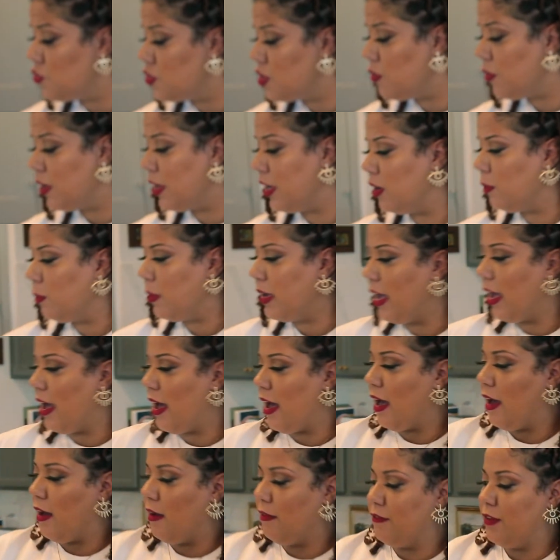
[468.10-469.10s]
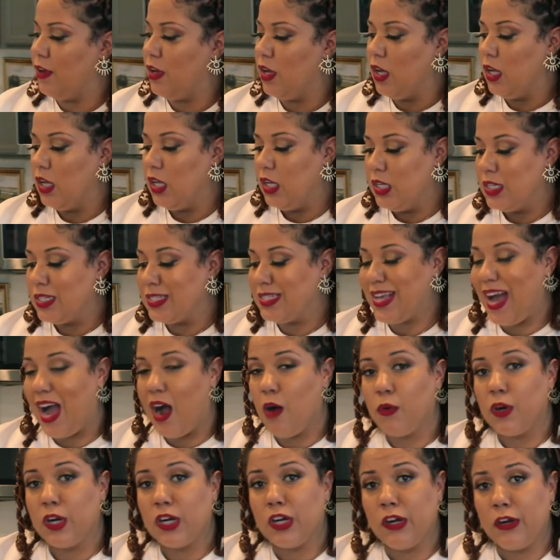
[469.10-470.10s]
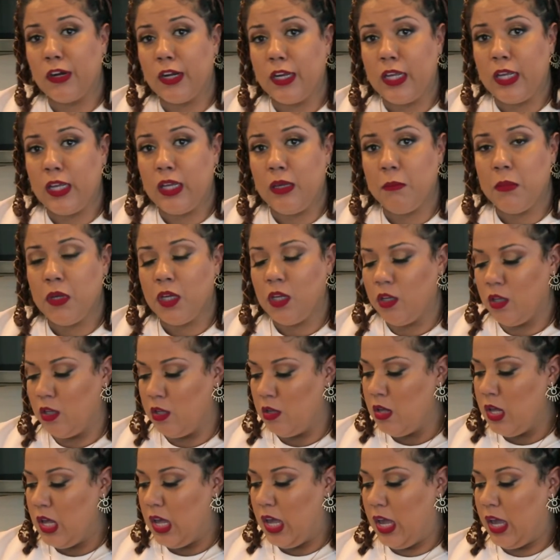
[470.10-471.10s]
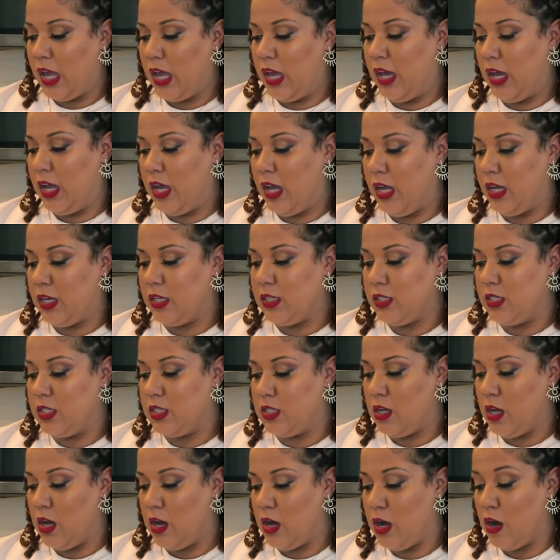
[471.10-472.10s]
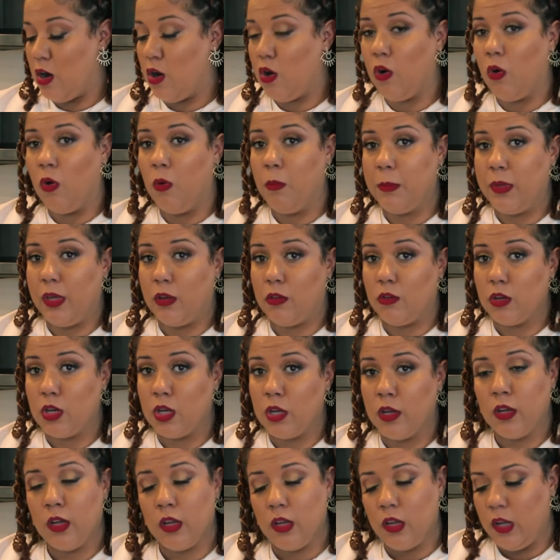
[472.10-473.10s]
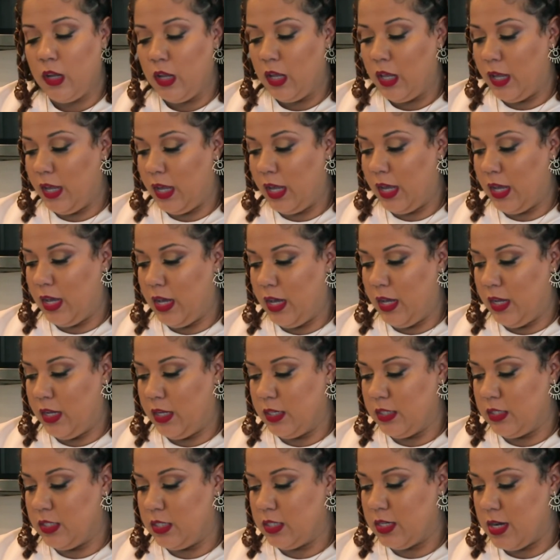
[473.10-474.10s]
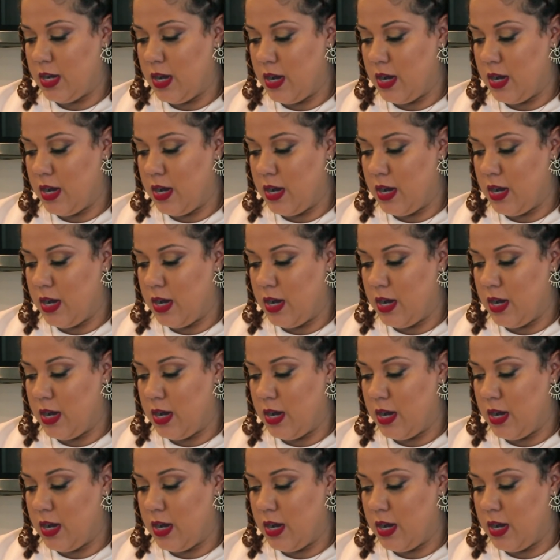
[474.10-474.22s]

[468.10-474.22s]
So here we have sour cream and whole milk. And